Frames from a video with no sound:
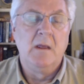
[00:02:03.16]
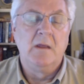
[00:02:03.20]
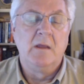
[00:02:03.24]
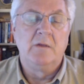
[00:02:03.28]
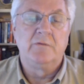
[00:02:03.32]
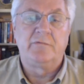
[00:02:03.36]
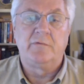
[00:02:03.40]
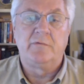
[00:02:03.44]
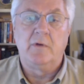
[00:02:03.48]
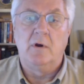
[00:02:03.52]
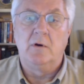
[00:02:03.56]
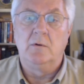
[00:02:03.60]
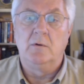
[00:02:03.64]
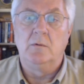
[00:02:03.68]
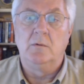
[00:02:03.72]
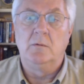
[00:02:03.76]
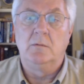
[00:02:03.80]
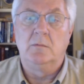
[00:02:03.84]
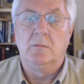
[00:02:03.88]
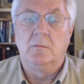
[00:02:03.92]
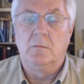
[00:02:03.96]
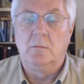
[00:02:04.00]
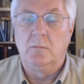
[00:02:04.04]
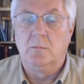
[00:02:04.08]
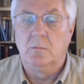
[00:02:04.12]

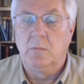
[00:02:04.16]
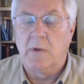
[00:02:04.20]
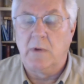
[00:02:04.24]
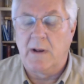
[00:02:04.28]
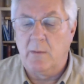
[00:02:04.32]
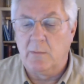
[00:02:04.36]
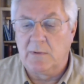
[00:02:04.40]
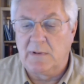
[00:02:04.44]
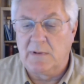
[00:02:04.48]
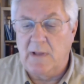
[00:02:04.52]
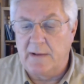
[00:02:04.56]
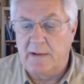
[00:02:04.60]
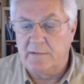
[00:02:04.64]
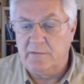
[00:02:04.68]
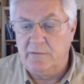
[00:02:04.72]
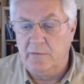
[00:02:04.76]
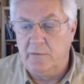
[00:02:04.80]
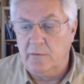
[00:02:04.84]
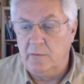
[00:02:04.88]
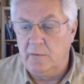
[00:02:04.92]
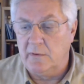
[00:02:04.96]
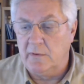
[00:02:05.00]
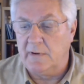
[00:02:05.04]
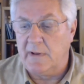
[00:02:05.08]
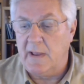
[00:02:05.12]
So what I would like to
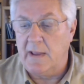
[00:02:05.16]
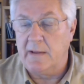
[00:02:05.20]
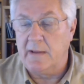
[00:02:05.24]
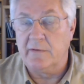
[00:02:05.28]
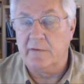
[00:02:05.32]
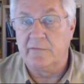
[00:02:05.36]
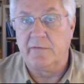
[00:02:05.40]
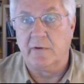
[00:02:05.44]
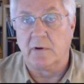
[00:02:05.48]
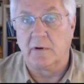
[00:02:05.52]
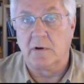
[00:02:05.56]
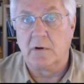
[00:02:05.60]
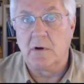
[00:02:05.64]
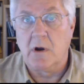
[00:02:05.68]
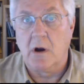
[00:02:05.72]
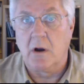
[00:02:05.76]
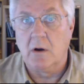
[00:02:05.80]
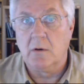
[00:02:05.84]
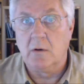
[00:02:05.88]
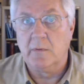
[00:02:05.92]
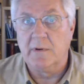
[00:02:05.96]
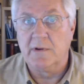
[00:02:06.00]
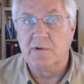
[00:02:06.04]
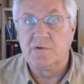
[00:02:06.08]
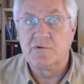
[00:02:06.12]
do today is
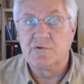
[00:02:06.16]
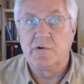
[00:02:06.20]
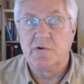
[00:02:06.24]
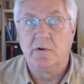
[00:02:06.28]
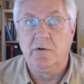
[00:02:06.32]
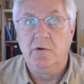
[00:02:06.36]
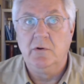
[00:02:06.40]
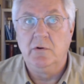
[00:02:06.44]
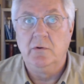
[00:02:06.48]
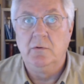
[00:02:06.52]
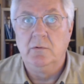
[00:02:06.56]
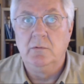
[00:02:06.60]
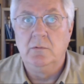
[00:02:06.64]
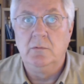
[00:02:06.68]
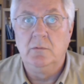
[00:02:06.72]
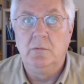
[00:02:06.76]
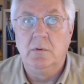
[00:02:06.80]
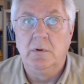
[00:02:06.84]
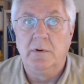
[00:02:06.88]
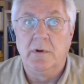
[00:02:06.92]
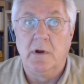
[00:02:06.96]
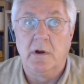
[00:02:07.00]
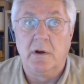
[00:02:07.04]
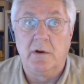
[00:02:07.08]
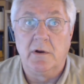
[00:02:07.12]
encourage
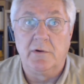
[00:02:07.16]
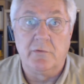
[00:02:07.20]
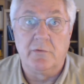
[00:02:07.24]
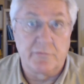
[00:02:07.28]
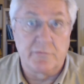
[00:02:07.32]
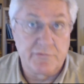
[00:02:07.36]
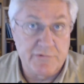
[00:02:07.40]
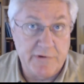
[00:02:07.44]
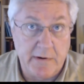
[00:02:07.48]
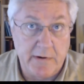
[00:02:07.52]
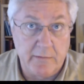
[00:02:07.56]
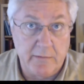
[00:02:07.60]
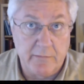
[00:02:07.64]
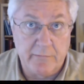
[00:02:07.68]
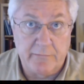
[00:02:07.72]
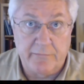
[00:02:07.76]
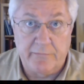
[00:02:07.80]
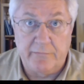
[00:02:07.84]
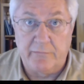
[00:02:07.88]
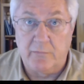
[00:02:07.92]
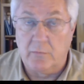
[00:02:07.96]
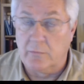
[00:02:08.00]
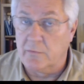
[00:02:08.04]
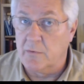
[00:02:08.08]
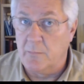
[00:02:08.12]
you, your
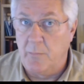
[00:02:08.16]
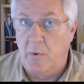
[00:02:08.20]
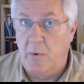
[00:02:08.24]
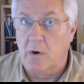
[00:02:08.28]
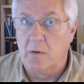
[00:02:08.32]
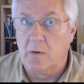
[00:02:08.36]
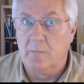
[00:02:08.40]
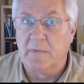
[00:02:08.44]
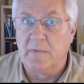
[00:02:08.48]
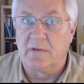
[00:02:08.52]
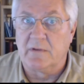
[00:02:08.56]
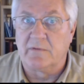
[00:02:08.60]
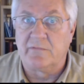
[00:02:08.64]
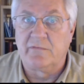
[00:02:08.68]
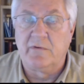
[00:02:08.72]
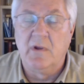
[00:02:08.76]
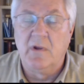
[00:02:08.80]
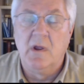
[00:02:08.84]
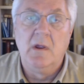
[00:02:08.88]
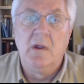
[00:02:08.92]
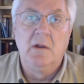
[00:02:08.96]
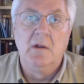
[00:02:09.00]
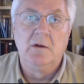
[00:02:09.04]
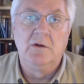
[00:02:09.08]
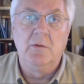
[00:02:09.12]
chairs, your departments,
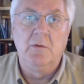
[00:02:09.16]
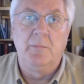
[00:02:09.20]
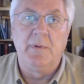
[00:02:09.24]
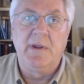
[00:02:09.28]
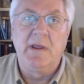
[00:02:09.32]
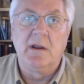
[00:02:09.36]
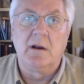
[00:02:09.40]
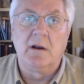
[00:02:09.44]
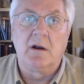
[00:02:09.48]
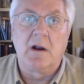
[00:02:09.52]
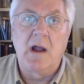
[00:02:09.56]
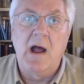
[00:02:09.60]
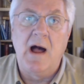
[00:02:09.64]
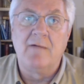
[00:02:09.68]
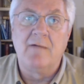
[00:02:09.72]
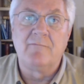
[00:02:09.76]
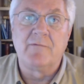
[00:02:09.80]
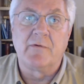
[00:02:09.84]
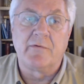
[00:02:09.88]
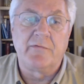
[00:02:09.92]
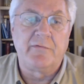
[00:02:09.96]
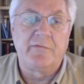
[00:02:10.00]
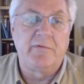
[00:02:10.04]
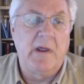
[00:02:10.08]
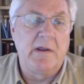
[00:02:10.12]
to begin a
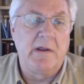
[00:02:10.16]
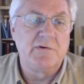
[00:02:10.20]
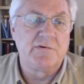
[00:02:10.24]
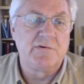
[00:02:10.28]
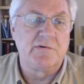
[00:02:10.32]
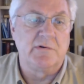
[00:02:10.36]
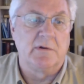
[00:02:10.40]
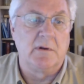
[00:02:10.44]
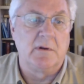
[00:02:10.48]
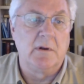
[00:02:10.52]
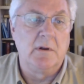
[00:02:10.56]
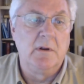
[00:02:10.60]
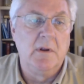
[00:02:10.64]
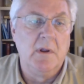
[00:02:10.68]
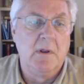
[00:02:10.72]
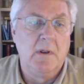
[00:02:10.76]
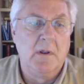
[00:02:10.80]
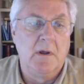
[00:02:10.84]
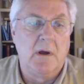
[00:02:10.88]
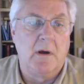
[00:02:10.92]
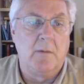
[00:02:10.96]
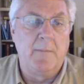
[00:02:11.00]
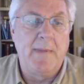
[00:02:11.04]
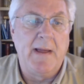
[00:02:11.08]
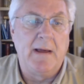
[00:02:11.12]
conversation
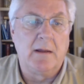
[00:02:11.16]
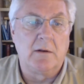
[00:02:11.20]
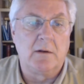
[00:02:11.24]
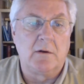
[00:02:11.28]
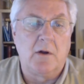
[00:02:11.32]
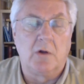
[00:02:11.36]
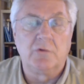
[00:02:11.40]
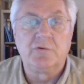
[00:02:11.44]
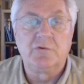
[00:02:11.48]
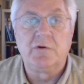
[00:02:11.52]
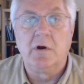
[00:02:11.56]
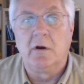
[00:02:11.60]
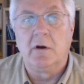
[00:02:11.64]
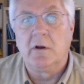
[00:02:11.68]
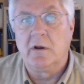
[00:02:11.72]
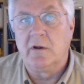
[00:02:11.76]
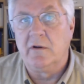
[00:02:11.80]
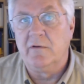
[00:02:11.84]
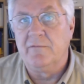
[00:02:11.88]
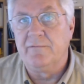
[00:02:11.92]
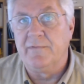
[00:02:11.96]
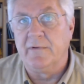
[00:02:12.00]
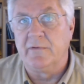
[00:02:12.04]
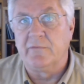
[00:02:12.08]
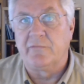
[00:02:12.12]
about
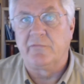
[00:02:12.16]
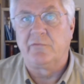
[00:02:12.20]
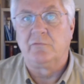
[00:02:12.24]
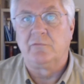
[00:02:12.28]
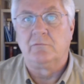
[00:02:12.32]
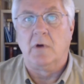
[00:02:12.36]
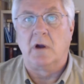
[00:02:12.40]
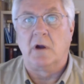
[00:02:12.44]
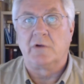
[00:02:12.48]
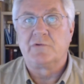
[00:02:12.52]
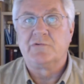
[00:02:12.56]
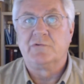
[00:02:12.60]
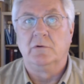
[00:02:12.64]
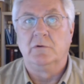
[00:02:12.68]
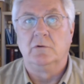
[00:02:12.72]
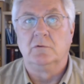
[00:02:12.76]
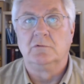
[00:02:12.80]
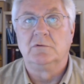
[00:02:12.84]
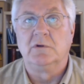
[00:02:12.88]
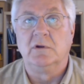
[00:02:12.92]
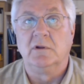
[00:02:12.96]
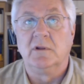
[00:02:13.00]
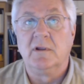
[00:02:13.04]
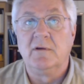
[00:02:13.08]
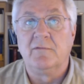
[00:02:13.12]
alternative
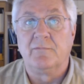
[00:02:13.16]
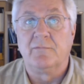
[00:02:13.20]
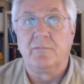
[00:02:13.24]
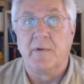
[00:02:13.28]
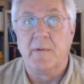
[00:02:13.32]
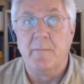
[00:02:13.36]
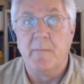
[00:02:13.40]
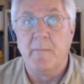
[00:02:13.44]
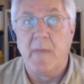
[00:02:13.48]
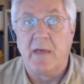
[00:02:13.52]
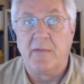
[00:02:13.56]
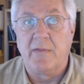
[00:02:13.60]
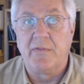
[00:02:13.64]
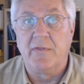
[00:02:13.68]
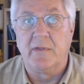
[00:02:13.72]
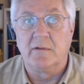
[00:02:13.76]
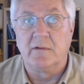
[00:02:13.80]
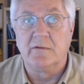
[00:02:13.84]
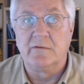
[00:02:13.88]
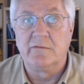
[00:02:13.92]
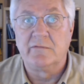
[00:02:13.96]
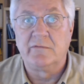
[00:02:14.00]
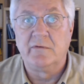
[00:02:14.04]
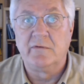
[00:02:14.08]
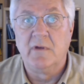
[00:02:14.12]
instructional delivery
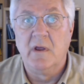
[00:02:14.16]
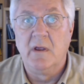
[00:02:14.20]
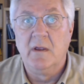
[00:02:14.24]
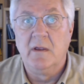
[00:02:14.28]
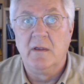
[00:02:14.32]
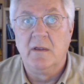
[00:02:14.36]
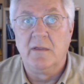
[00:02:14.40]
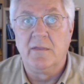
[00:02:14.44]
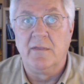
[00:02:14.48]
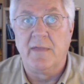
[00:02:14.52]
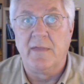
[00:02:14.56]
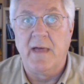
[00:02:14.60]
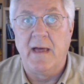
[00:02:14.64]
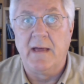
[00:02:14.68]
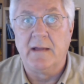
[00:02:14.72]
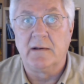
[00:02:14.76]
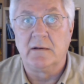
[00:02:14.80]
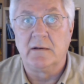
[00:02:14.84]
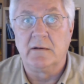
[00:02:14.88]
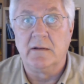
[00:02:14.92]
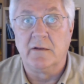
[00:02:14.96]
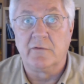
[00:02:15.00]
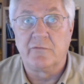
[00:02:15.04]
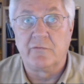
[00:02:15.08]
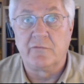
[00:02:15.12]
methods
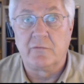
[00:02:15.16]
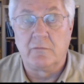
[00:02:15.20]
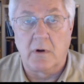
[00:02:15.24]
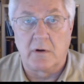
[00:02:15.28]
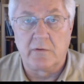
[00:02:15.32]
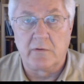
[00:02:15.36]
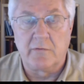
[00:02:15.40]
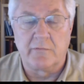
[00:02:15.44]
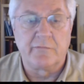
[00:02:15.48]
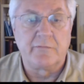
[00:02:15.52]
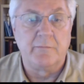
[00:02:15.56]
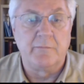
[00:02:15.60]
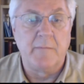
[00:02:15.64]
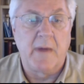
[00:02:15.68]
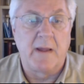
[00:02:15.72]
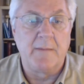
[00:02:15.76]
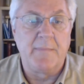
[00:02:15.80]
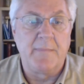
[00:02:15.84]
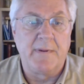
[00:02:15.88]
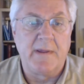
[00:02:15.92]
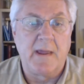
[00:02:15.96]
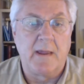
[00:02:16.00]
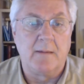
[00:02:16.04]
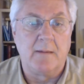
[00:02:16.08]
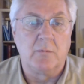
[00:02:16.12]
that instructors
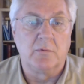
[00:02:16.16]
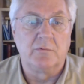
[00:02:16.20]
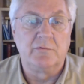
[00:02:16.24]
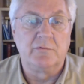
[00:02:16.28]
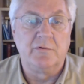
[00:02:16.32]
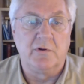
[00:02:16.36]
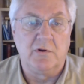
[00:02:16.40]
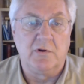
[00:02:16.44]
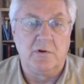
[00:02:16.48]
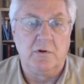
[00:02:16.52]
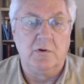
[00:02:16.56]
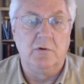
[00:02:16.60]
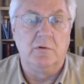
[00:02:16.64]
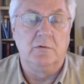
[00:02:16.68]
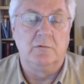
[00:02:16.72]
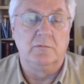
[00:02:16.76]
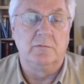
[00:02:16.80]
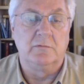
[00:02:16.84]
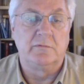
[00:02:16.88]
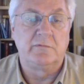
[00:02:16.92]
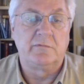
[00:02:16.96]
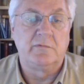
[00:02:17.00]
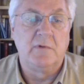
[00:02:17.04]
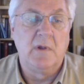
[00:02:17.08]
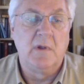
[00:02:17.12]
might be able to
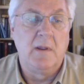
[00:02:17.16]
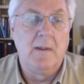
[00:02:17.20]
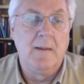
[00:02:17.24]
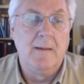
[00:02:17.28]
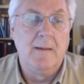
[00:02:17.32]
use.